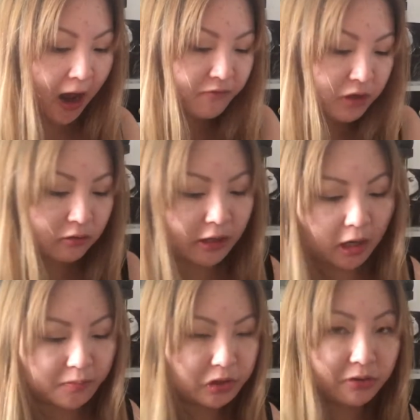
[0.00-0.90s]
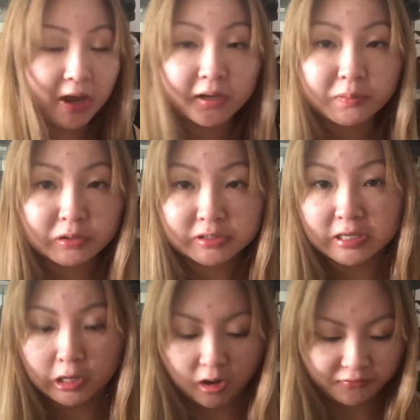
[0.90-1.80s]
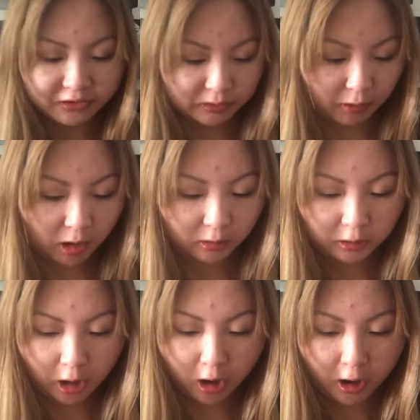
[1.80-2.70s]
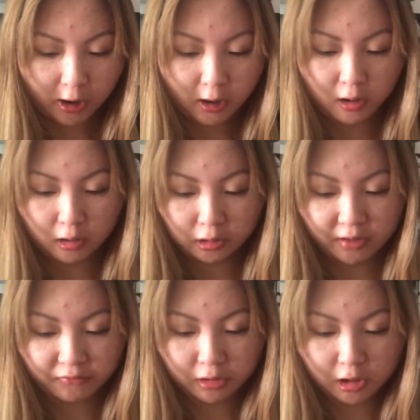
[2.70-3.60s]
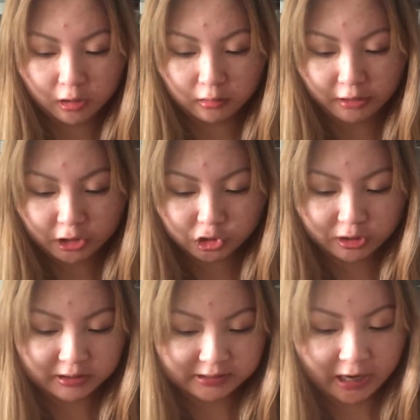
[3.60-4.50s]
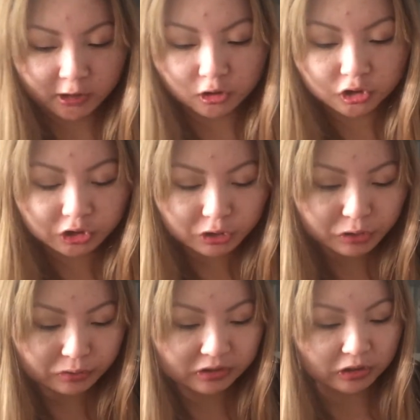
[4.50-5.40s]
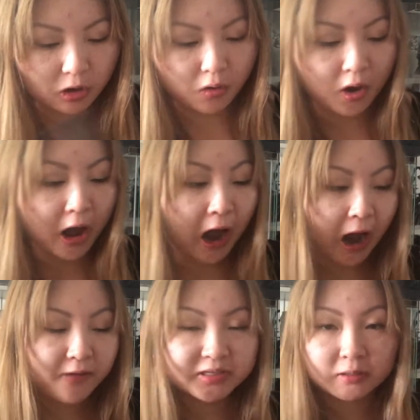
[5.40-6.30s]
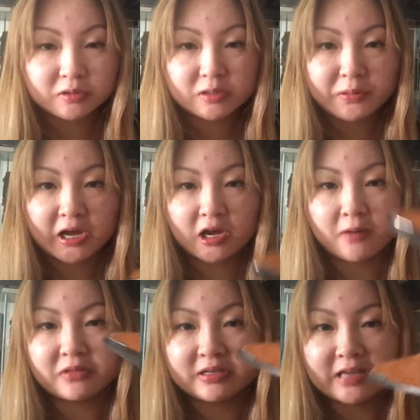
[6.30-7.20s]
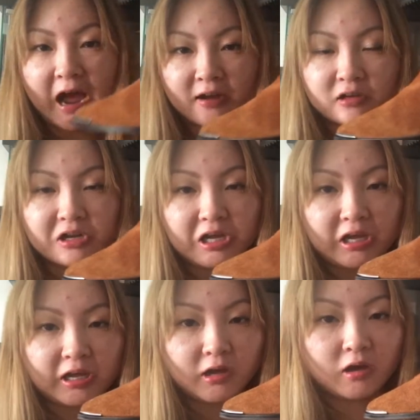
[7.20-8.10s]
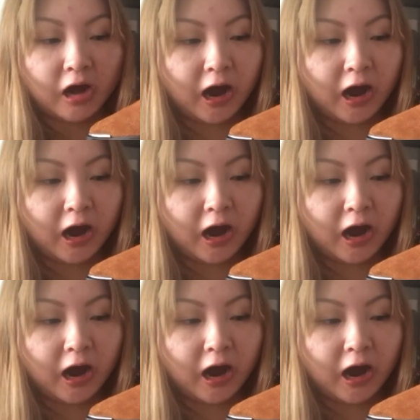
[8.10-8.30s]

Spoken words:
having like up to 80% off as well on a lot of their luxury designer shoes. So I was able to pick up these Acne